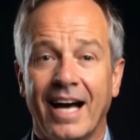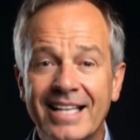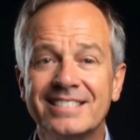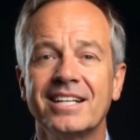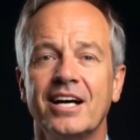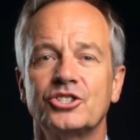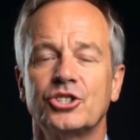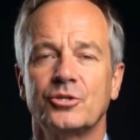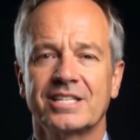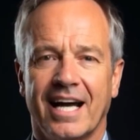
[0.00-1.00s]
Einstein
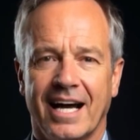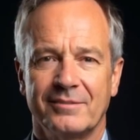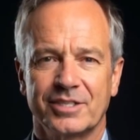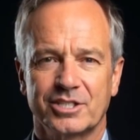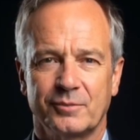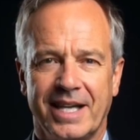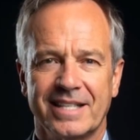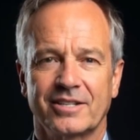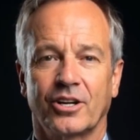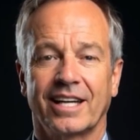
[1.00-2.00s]
showed time and
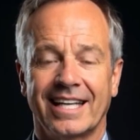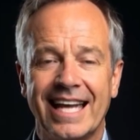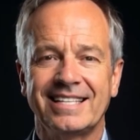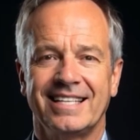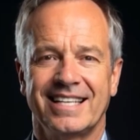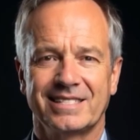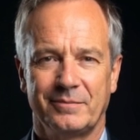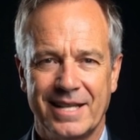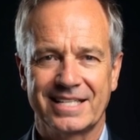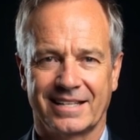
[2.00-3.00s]
space are connected as
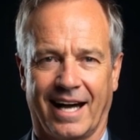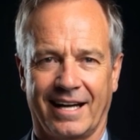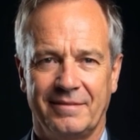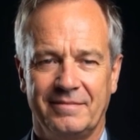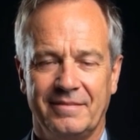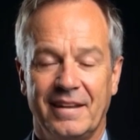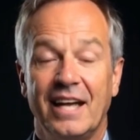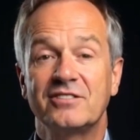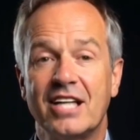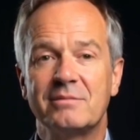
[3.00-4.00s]
space-time.
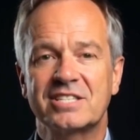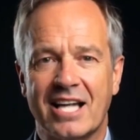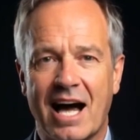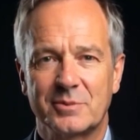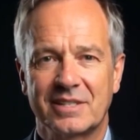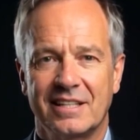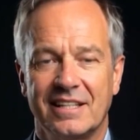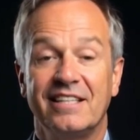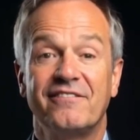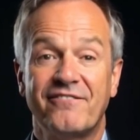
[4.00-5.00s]
If time stops,
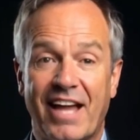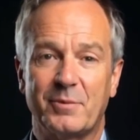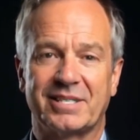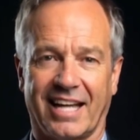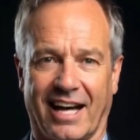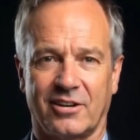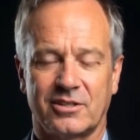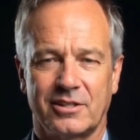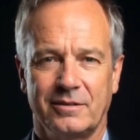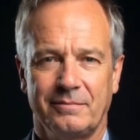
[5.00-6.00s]
this fabric
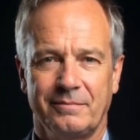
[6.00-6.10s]
tears.